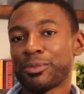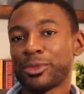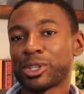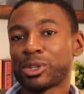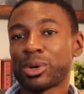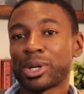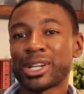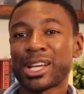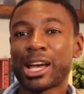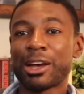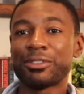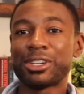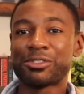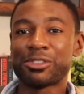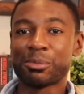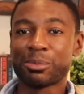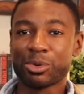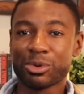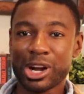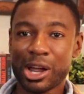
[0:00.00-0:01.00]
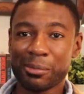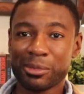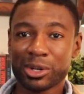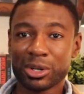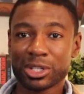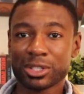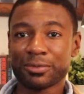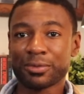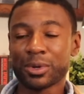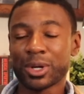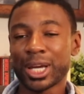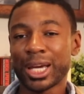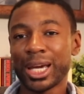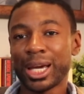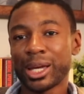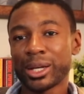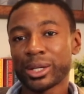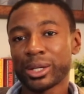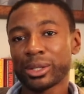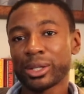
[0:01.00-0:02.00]
going to have different parameters for
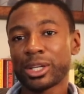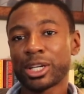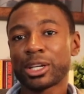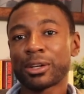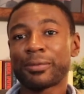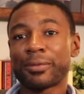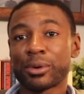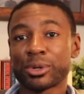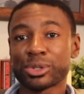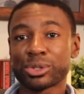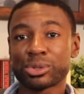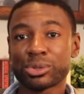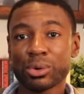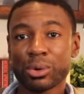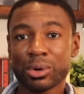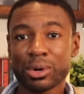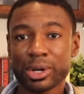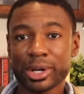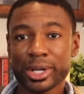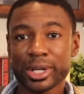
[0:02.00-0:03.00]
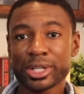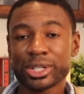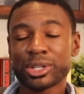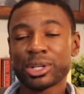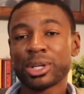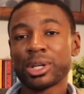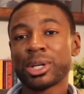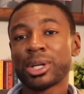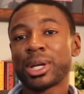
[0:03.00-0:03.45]
handling, for storage,